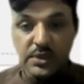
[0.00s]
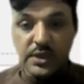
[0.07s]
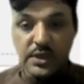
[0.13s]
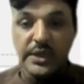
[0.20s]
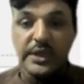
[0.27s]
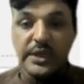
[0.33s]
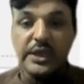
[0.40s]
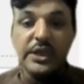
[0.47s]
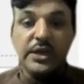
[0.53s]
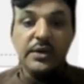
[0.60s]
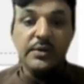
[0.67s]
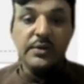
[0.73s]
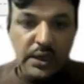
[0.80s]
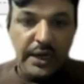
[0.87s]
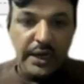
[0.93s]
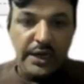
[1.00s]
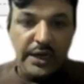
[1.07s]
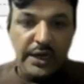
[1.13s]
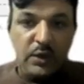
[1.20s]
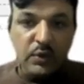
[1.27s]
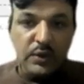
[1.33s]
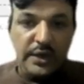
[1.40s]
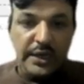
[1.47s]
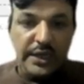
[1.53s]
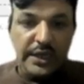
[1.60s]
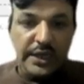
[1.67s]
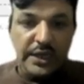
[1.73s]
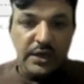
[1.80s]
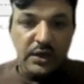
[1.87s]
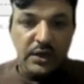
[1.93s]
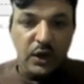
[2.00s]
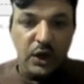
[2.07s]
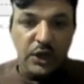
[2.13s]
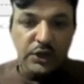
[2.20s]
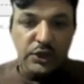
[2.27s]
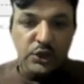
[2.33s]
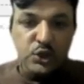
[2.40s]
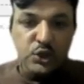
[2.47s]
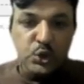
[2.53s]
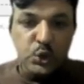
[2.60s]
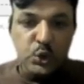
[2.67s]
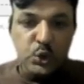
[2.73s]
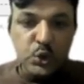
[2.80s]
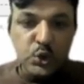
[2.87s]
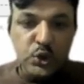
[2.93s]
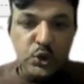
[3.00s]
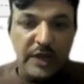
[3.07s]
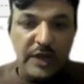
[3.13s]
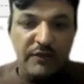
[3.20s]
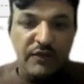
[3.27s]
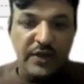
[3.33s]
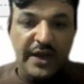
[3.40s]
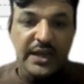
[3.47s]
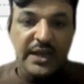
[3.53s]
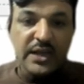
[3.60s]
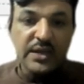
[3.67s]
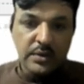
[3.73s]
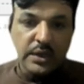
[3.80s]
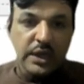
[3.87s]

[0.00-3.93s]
Click here and now click here on the choose a file.